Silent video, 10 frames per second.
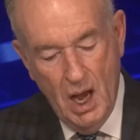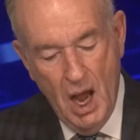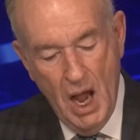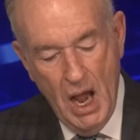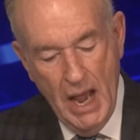
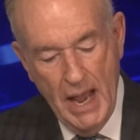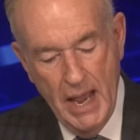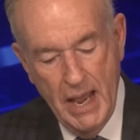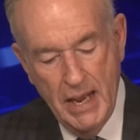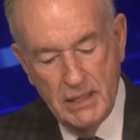
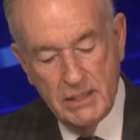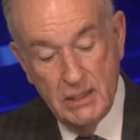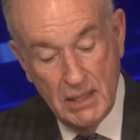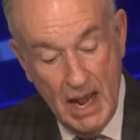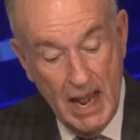I
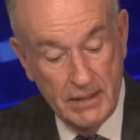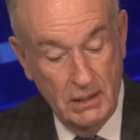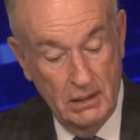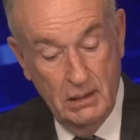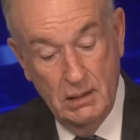did not
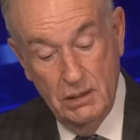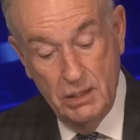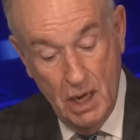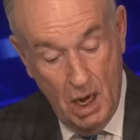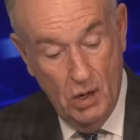
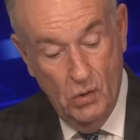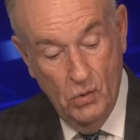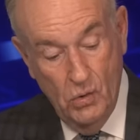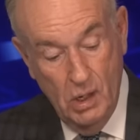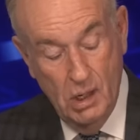
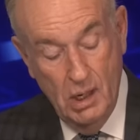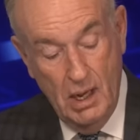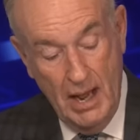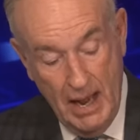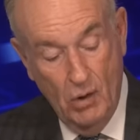know
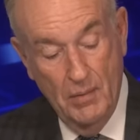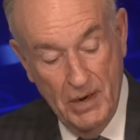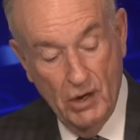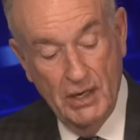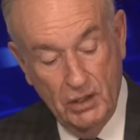how
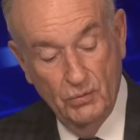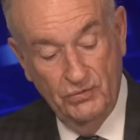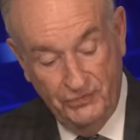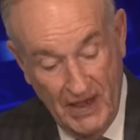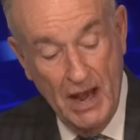America
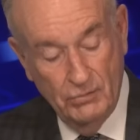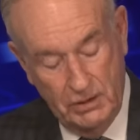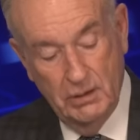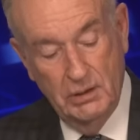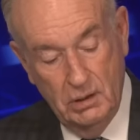was
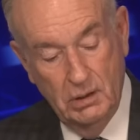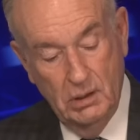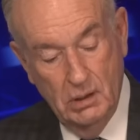founded